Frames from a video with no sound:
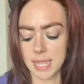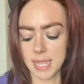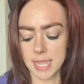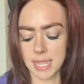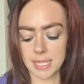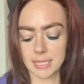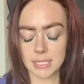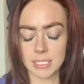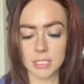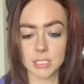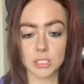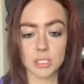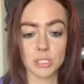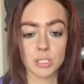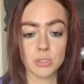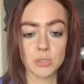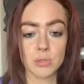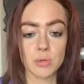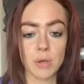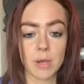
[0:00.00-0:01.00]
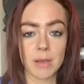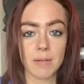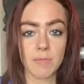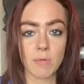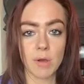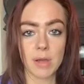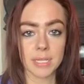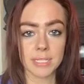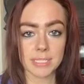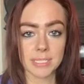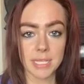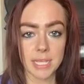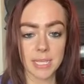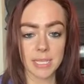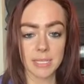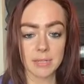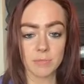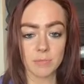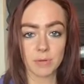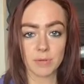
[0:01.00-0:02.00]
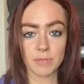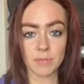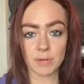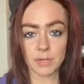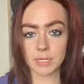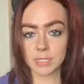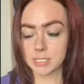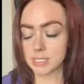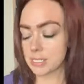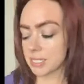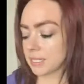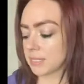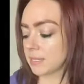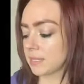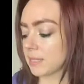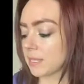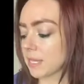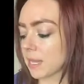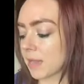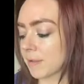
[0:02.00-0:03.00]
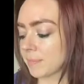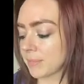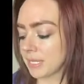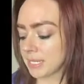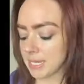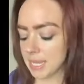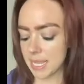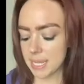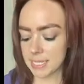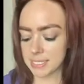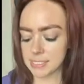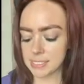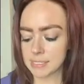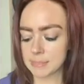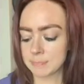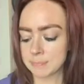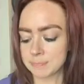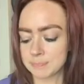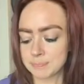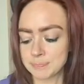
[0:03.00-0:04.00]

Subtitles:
and the 2 of Wands in reverse in the coming days.